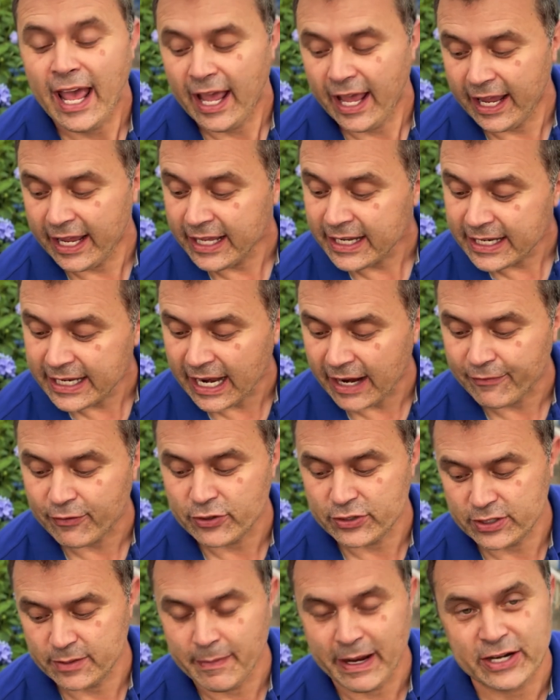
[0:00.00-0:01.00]
in an
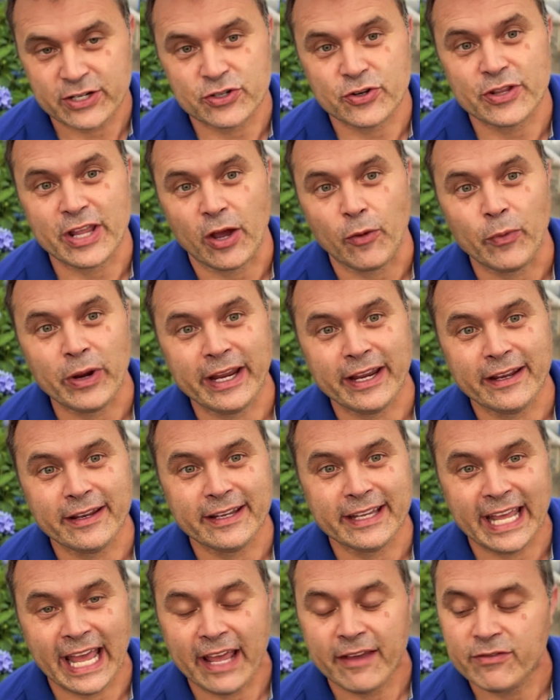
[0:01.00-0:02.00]
effort to make sure that we
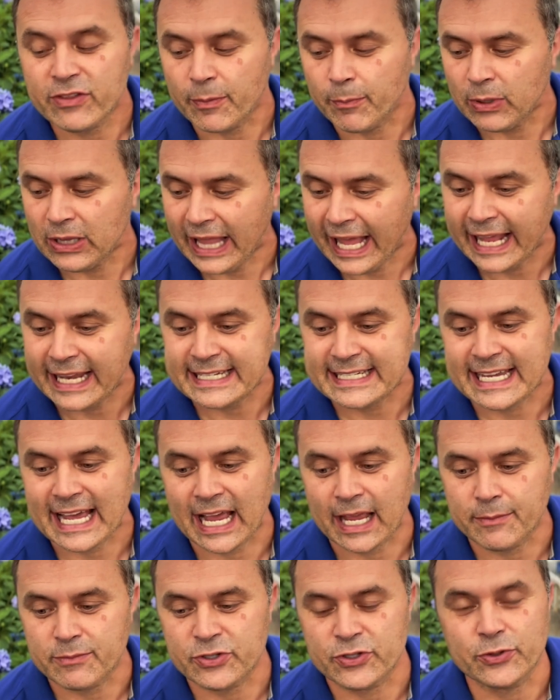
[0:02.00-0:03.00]
gave the plant
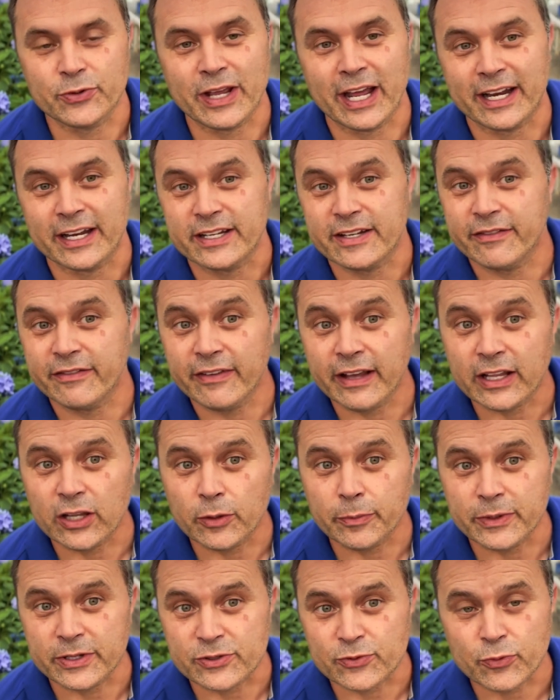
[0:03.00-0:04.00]
time to kind of
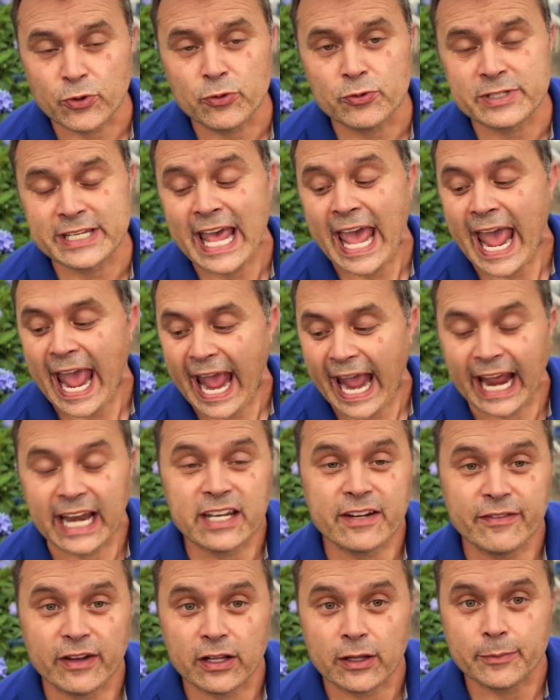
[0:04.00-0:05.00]
develop its roots and
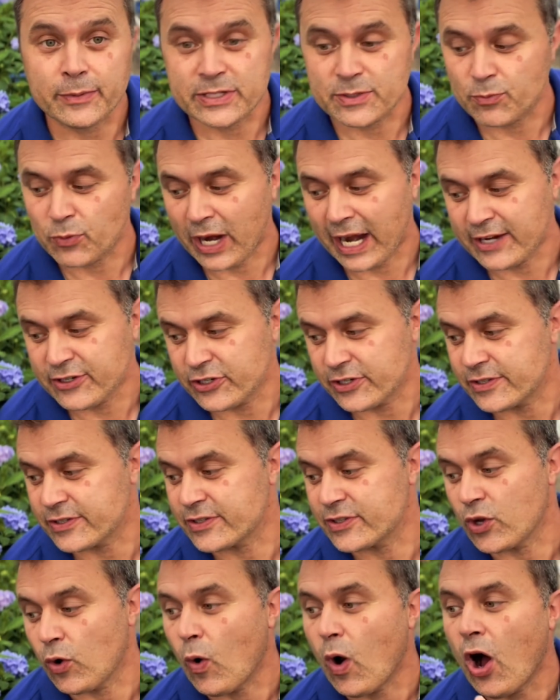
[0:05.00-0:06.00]
develop its branches.
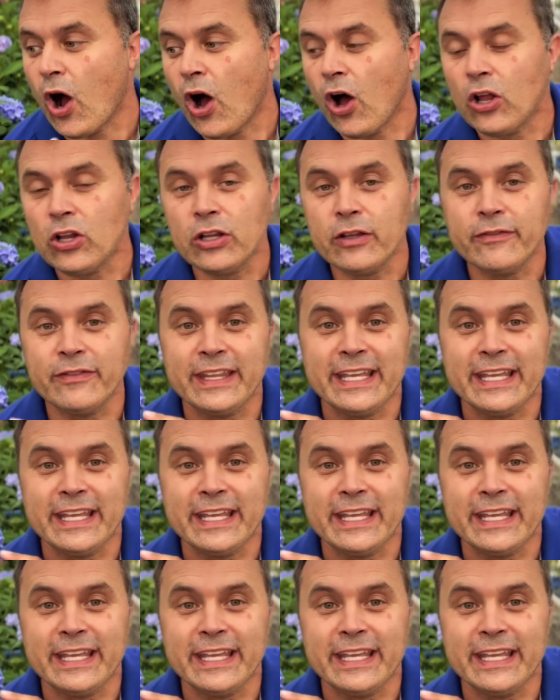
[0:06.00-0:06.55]
So all of